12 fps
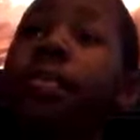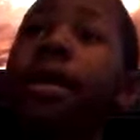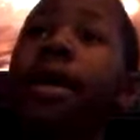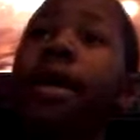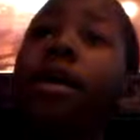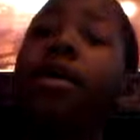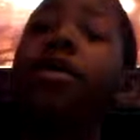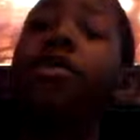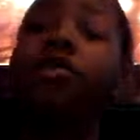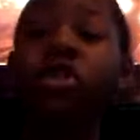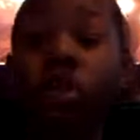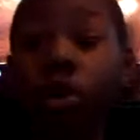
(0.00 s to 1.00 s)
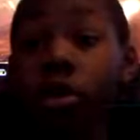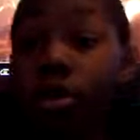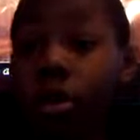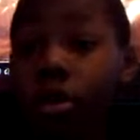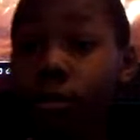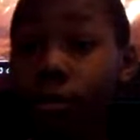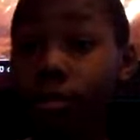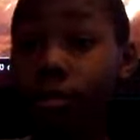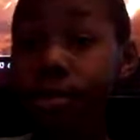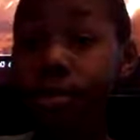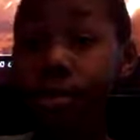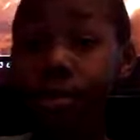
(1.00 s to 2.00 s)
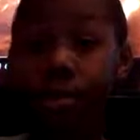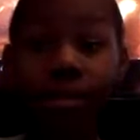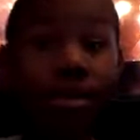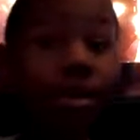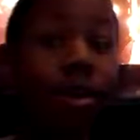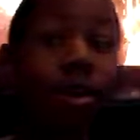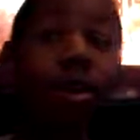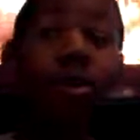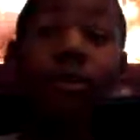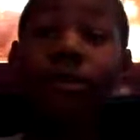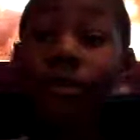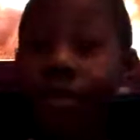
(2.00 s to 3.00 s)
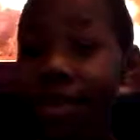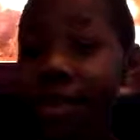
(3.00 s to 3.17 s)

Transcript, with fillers: play Dark Souls or